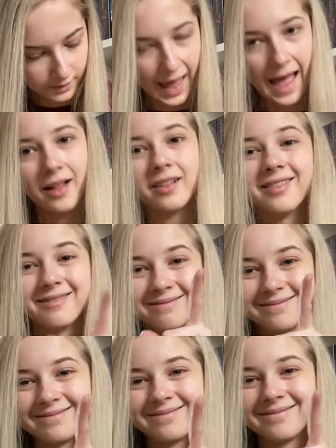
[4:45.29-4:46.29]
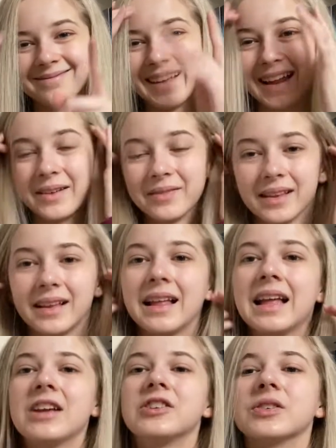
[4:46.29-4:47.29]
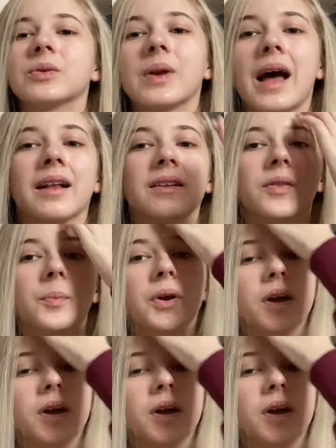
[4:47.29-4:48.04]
Elle. She's called Elle in the book.